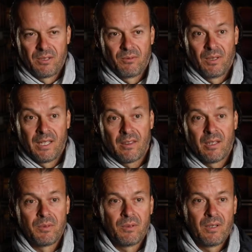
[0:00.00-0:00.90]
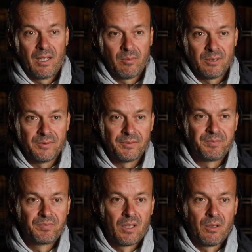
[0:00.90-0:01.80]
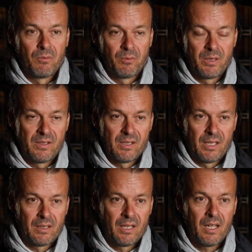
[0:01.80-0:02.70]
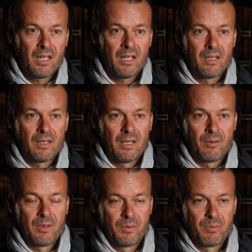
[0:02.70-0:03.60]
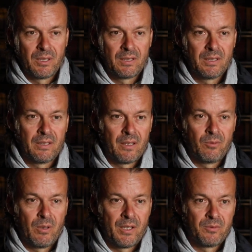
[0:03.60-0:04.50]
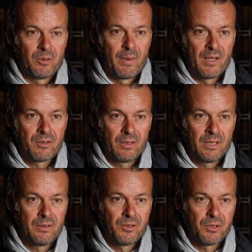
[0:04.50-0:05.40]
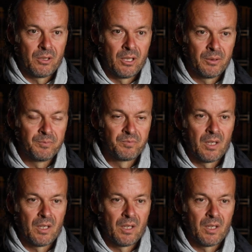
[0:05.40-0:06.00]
to relate them to the label. When we designed Cade, it was pretty clear that the wines were masculine, strong.